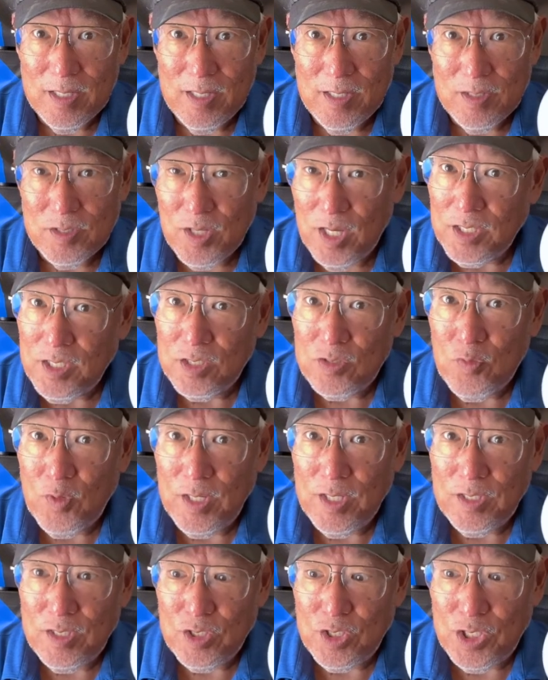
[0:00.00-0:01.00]
so I just
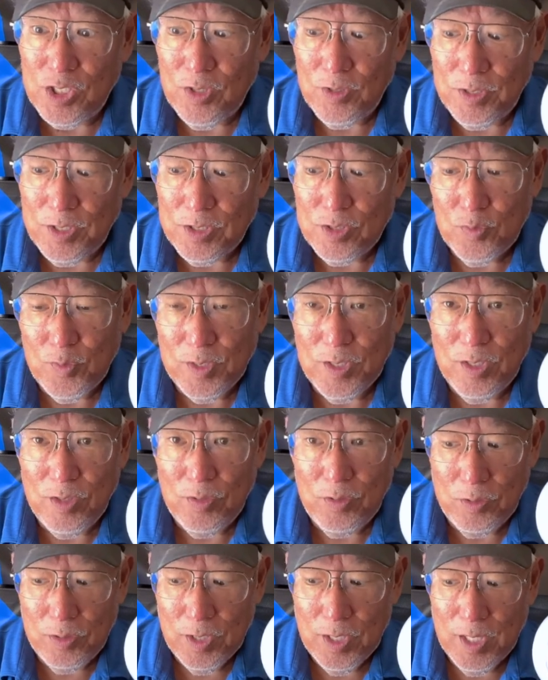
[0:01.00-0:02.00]
wanted to share this with
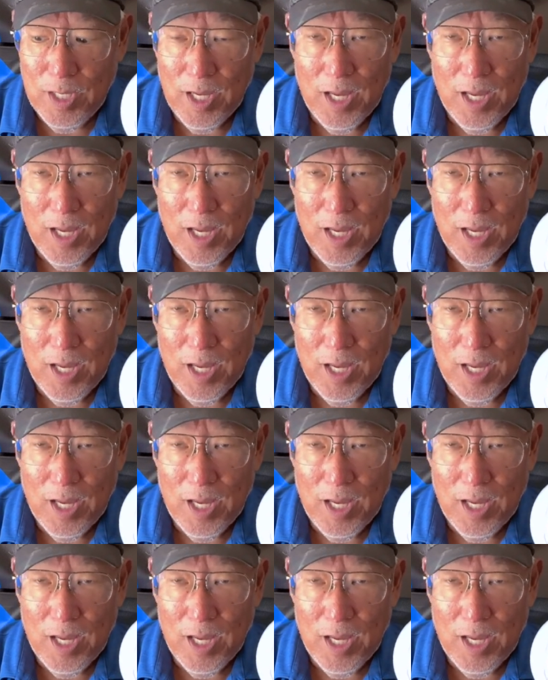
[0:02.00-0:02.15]
you,